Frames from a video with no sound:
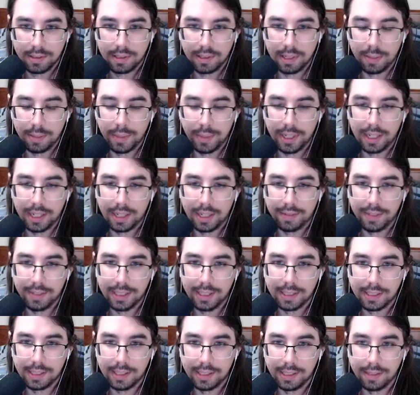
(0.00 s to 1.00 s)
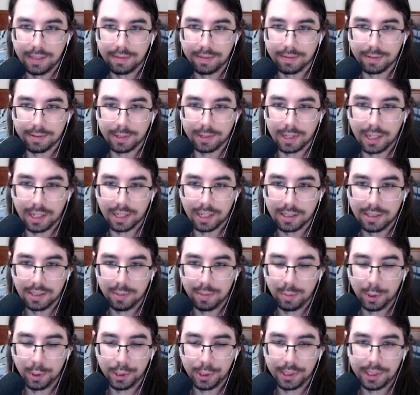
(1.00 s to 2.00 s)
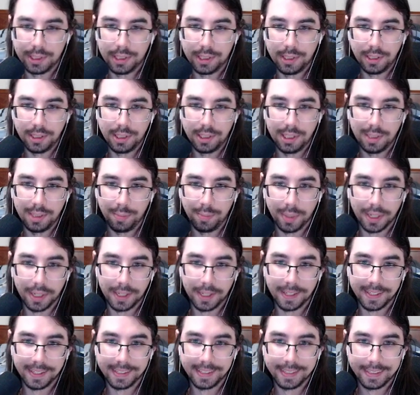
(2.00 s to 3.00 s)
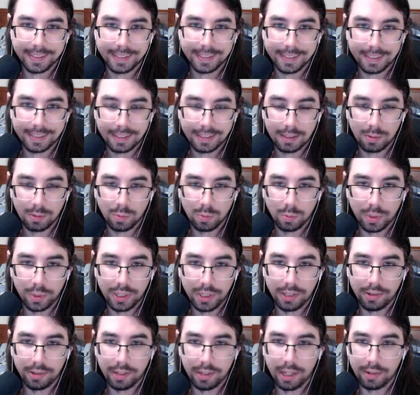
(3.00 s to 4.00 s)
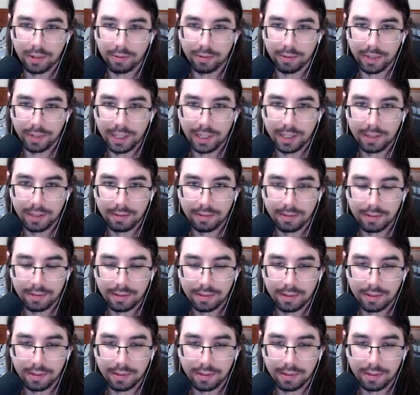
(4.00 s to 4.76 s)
I mean, obviously for octopus synergy, but what do you get rid of?